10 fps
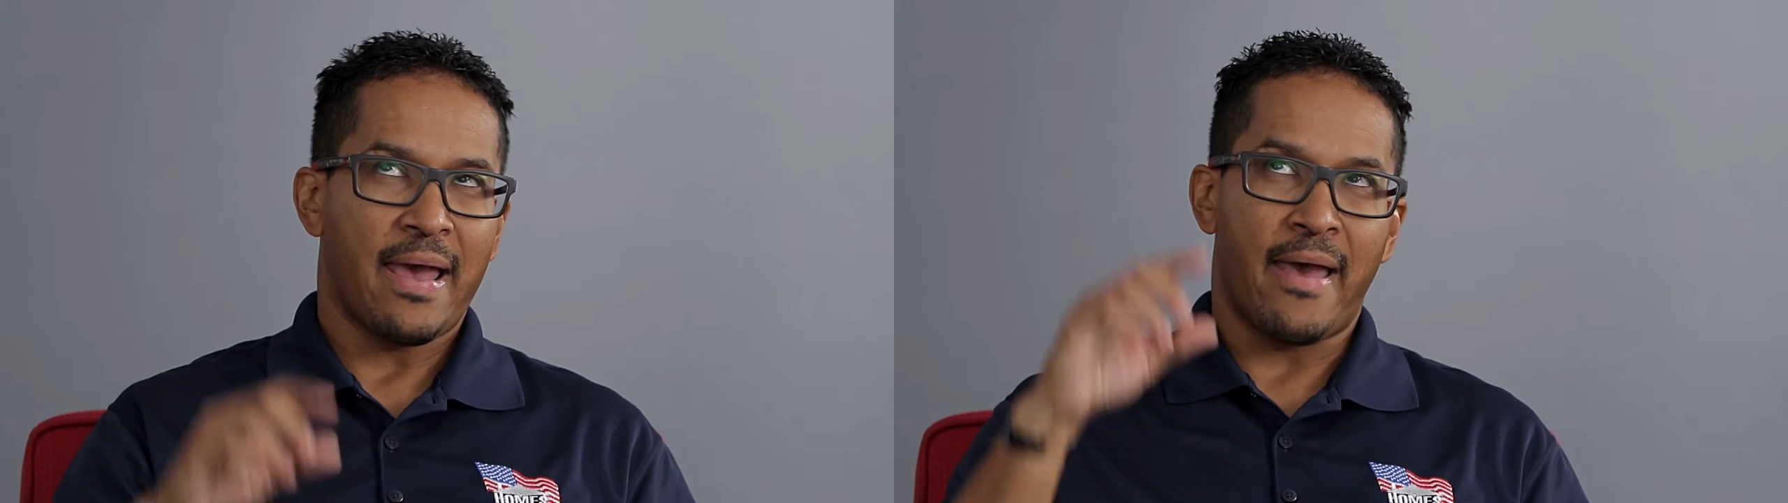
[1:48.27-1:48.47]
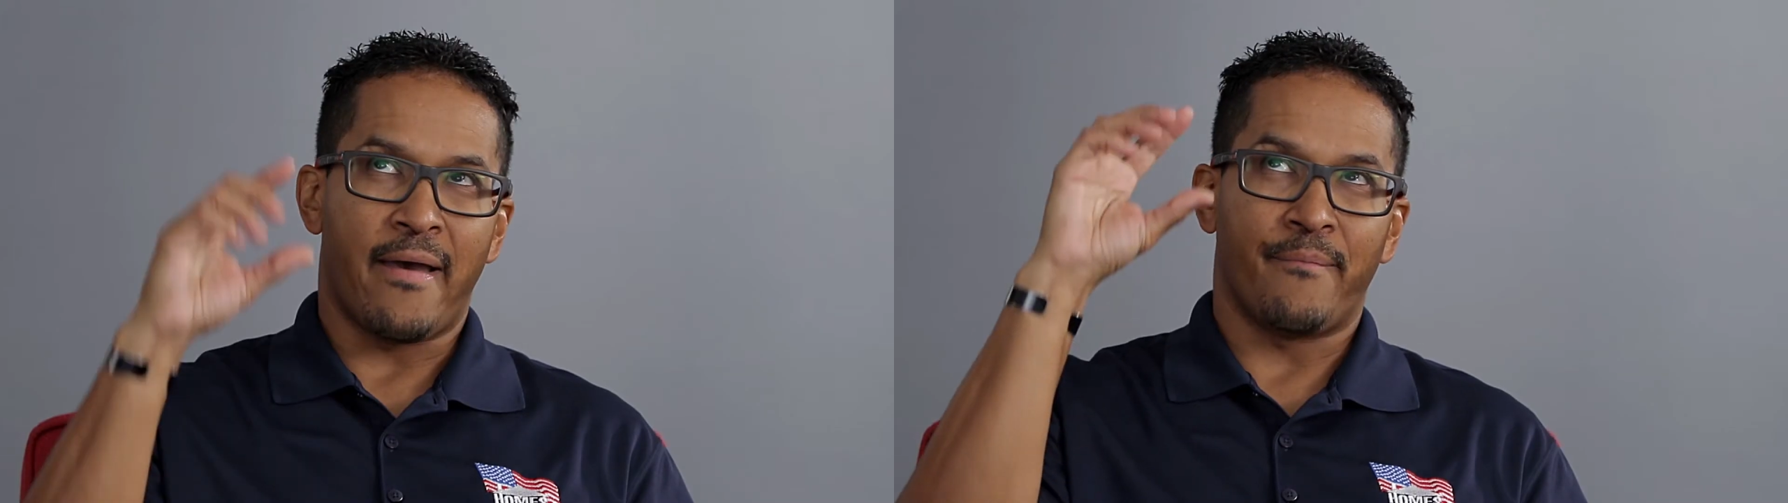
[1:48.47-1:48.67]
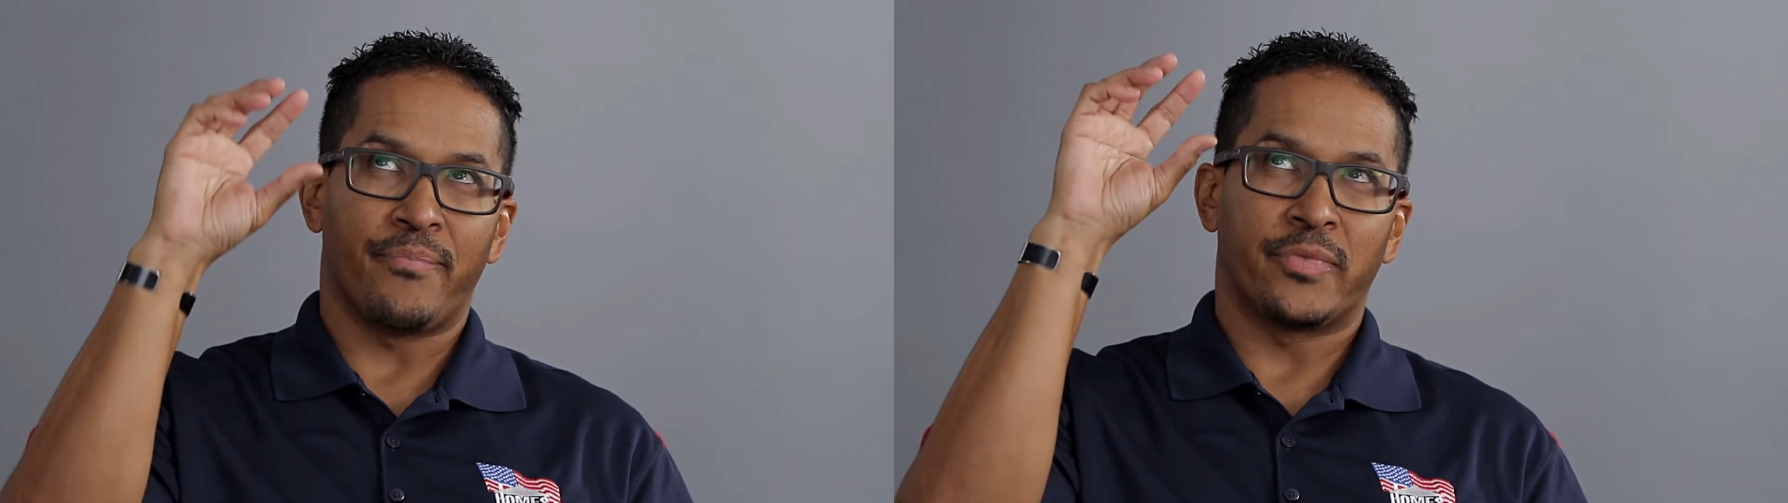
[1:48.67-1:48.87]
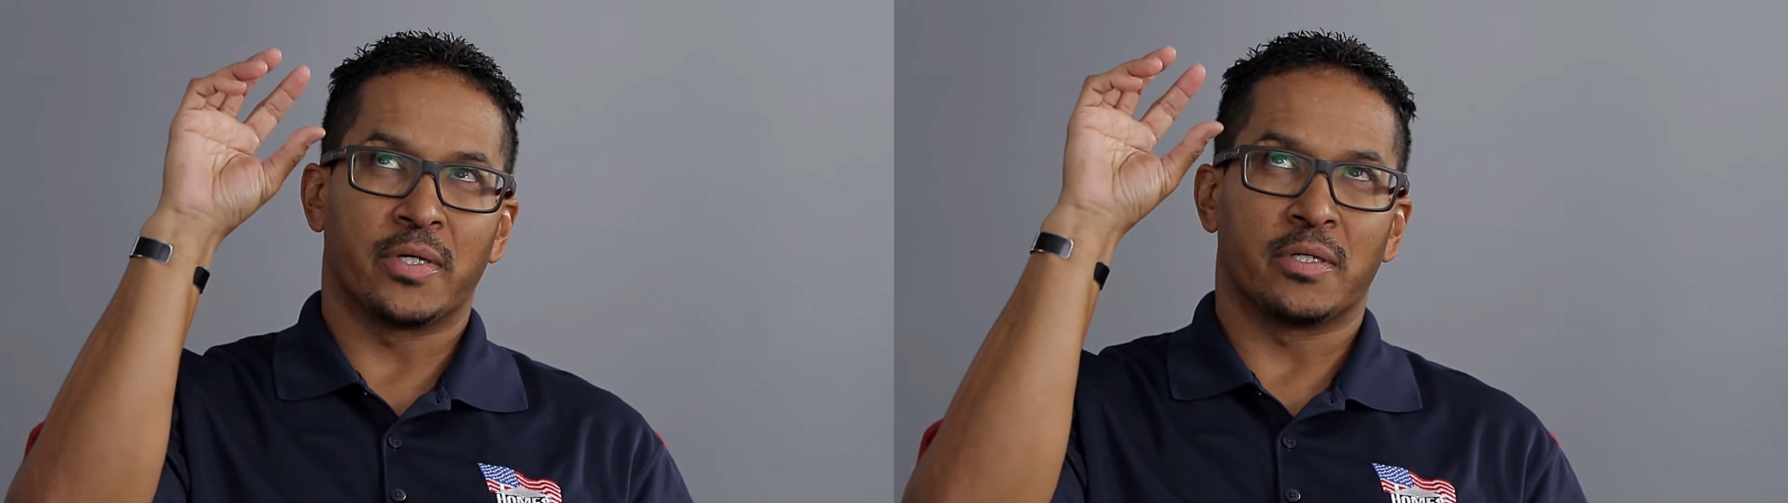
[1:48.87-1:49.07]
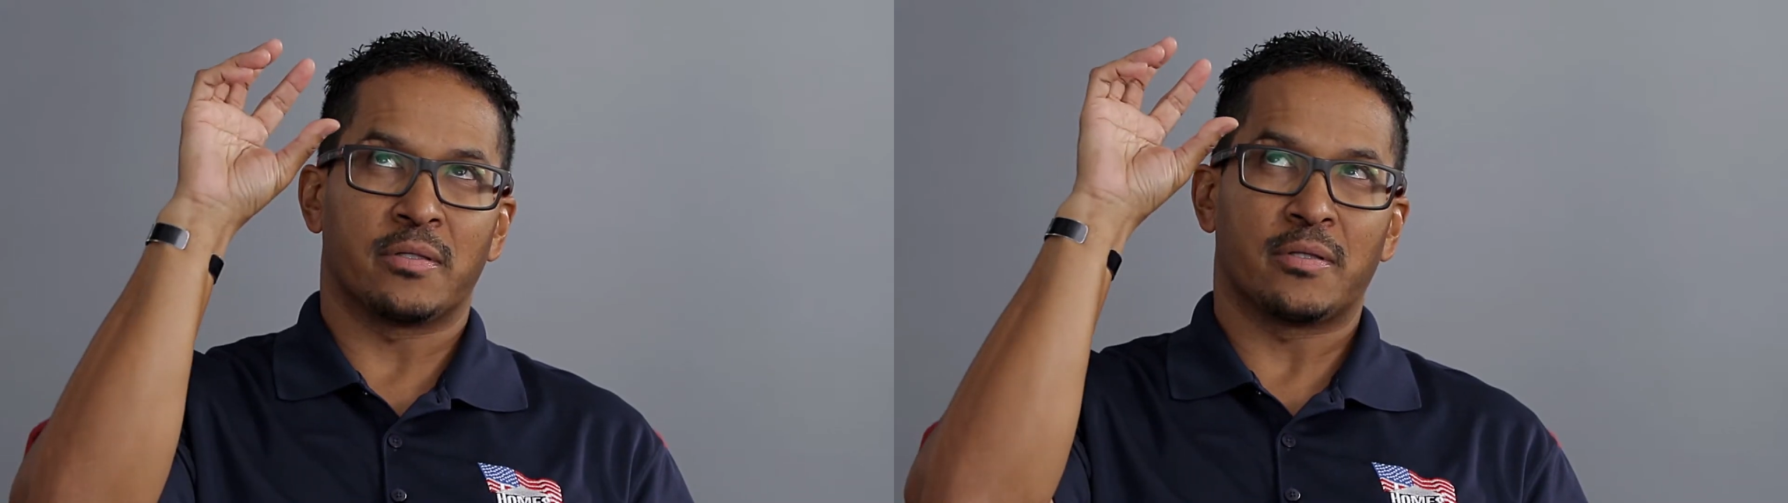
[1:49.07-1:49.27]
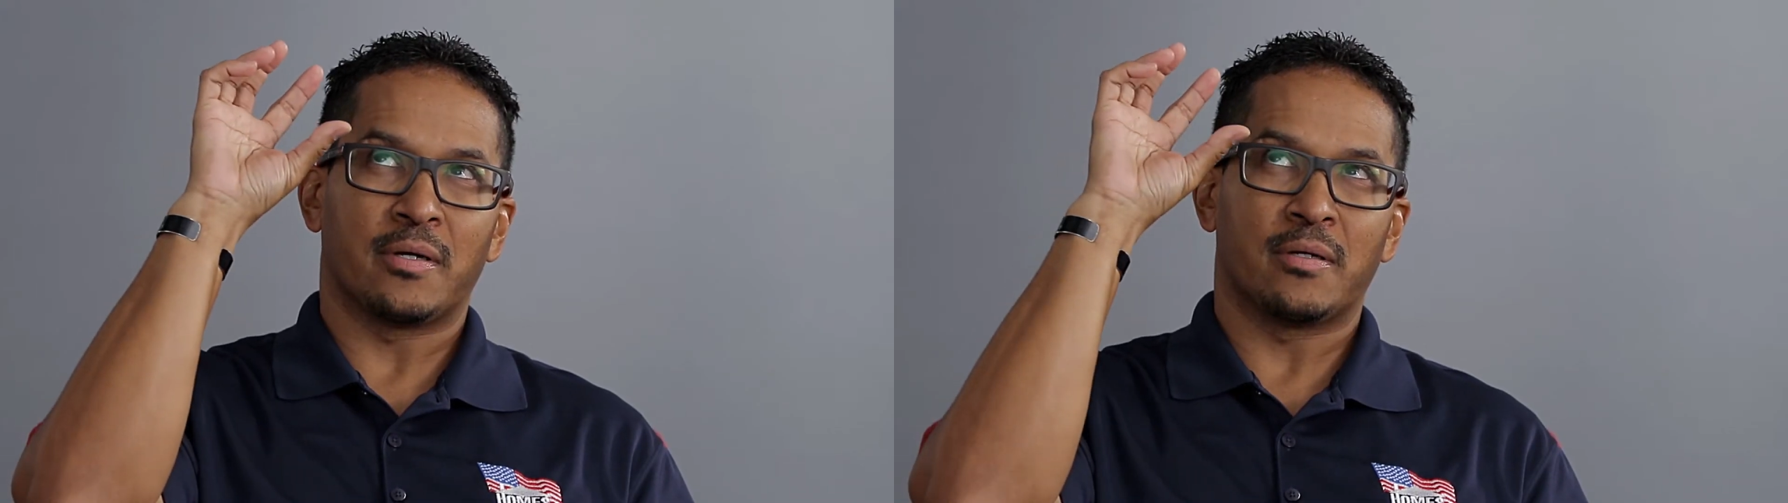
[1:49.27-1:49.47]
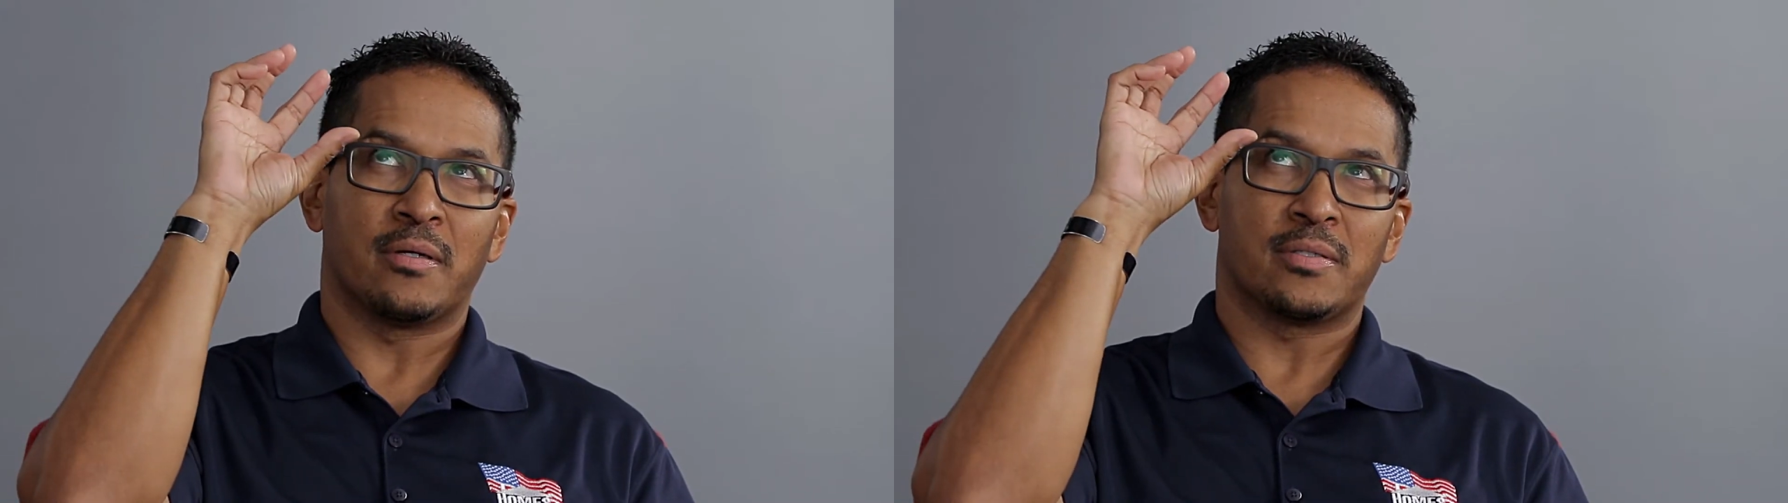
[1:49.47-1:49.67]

And the